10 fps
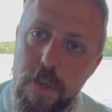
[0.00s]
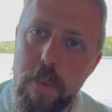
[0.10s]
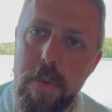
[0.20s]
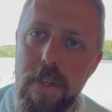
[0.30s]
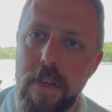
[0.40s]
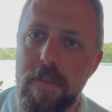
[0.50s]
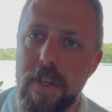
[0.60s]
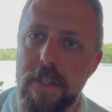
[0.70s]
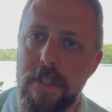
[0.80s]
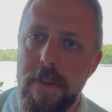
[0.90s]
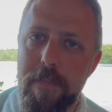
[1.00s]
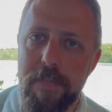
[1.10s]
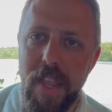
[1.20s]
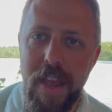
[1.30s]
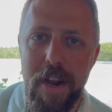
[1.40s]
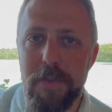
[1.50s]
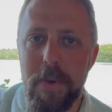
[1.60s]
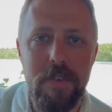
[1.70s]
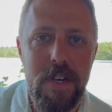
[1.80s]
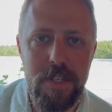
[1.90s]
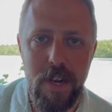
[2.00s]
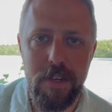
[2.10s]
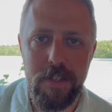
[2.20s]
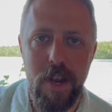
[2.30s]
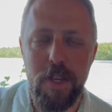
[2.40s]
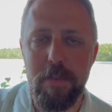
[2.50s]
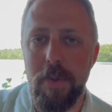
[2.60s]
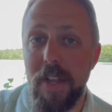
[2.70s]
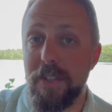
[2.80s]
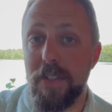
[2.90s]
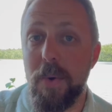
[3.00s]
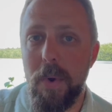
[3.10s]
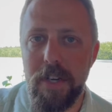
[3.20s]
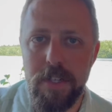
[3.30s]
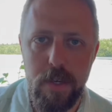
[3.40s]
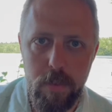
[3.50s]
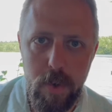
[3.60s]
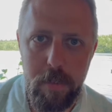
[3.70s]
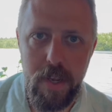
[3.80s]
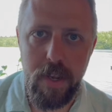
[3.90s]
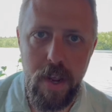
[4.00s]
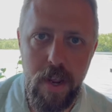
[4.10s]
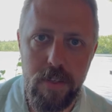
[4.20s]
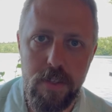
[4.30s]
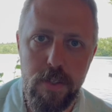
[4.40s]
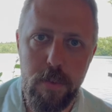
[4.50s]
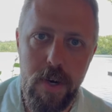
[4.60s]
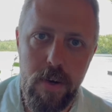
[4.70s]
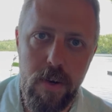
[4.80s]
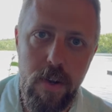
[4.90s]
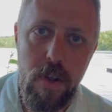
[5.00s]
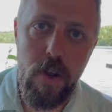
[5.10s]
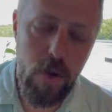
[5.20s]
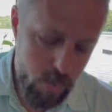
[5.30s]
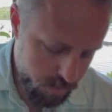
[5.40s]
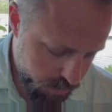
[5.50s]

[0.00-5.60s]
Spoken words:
you believe this? And as we read John's gospel, that's the question we're being asked as well. Who is